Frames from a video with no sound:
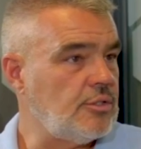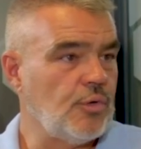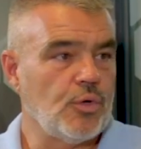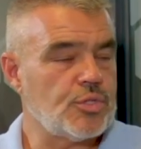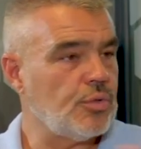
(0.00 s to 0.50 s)

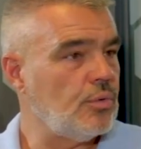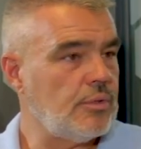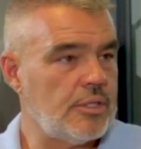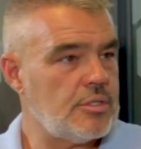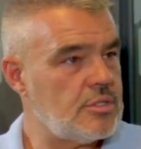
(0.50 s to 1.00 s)
divorced, or
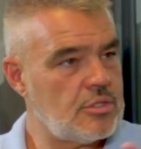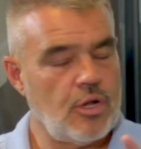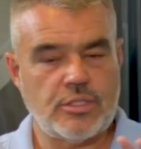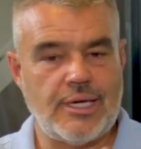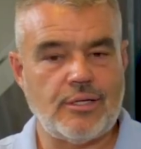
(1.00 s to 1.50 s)
it's just
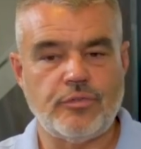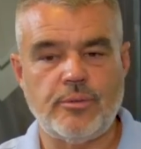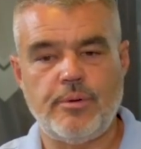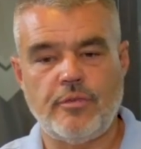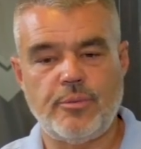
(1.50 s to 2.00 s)
dropped out of
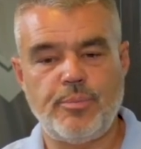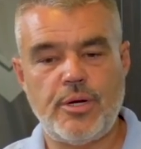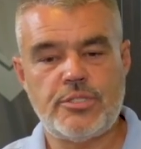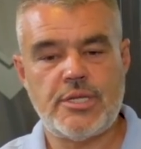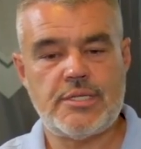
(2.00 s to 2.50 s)
the
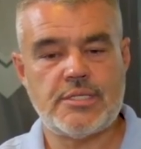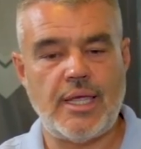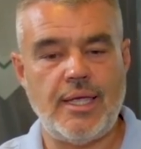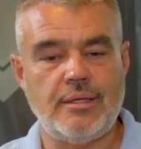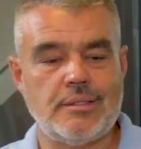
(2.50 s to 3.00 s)
process,
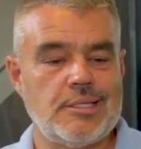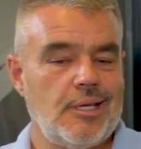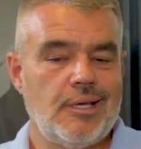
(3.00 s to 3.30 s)
and